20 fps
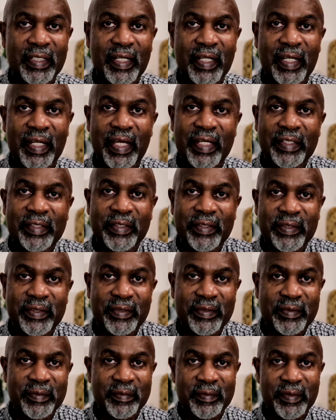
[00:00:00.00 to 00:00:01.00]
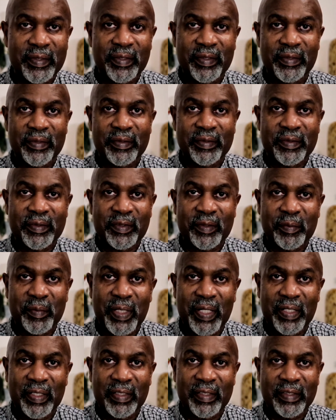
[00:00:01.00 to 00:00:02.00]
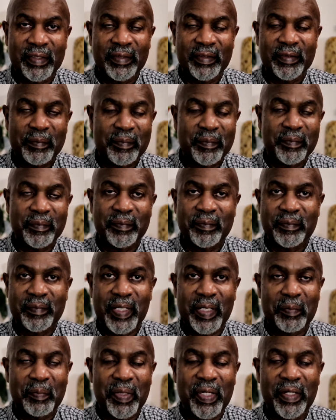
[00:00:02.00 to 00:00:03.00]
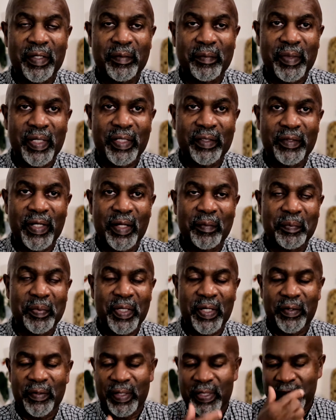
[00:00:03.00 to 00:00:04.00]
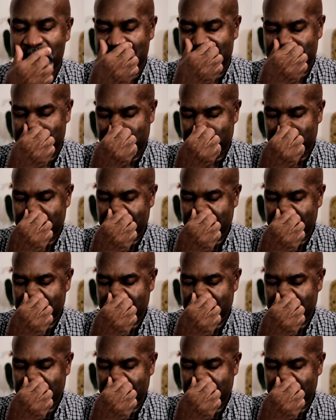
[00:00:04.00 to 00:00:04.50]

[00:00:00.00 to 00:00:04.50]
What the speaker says: letter, you know, to my grandparents.